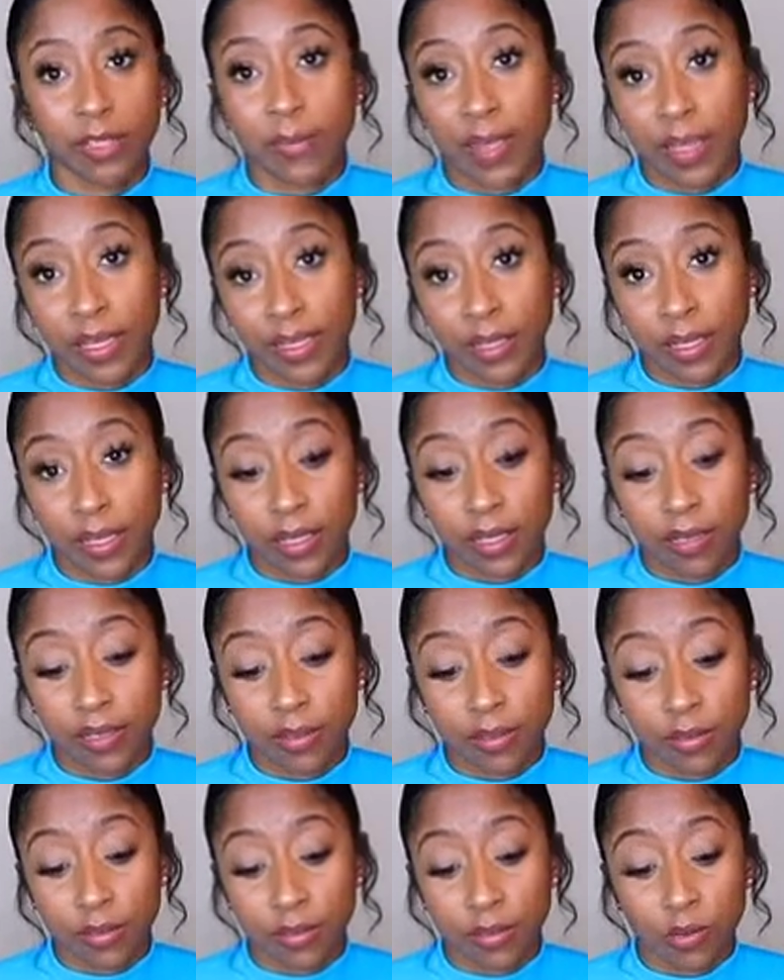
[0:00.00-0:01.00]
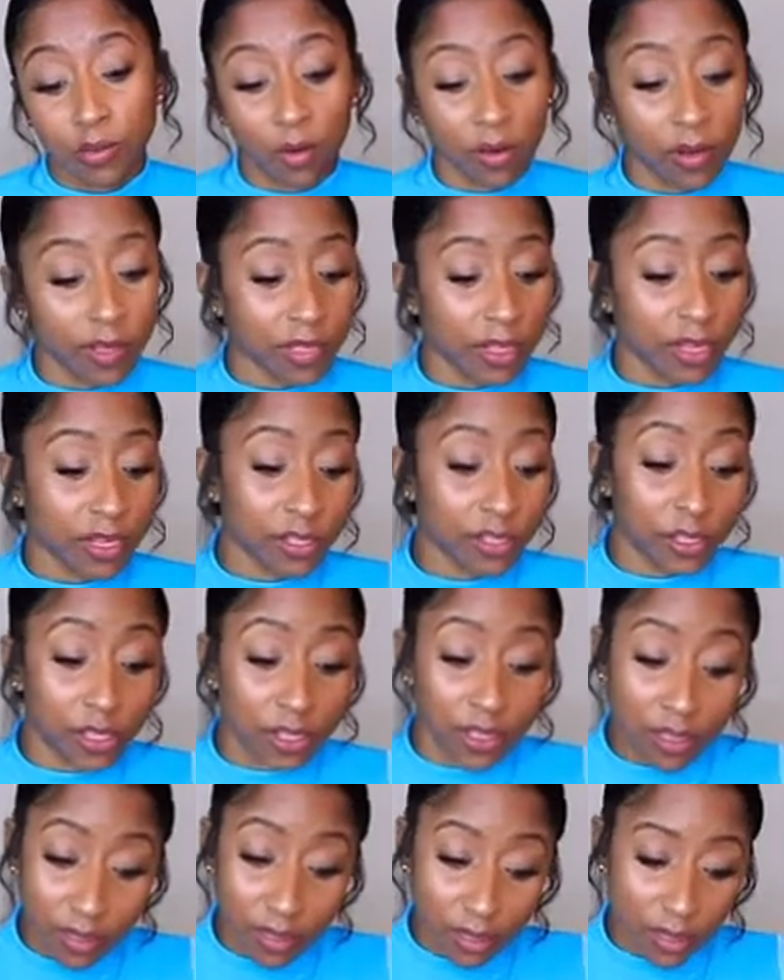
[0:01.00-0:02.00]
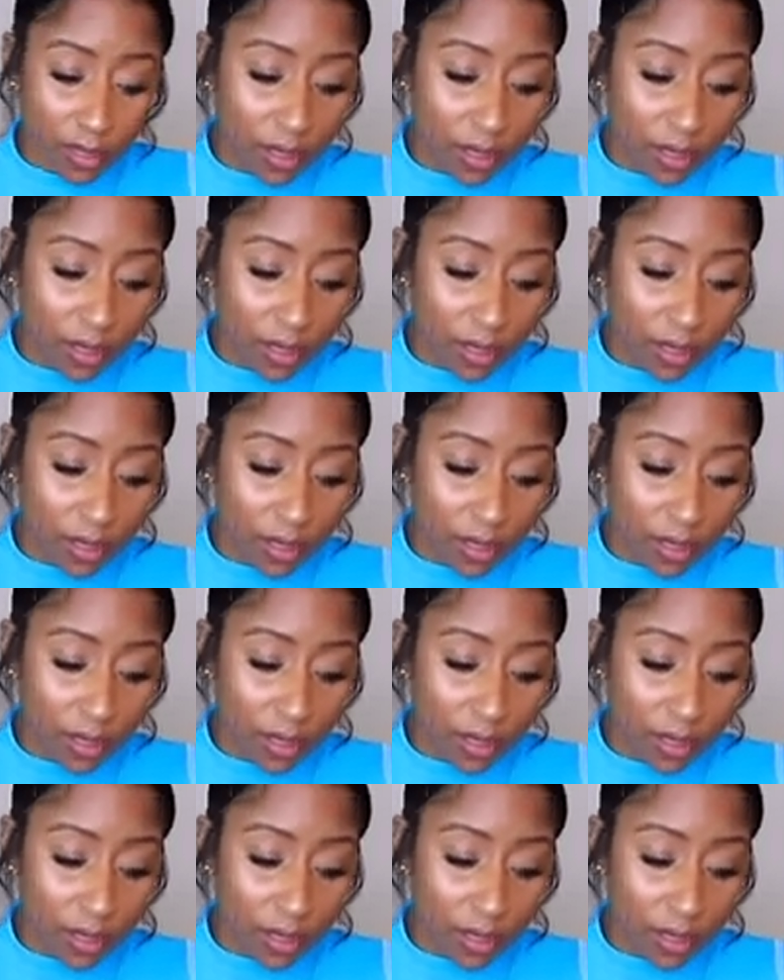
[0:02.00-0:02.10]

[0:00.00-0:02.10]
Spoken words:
Makes sense. Taurus energy.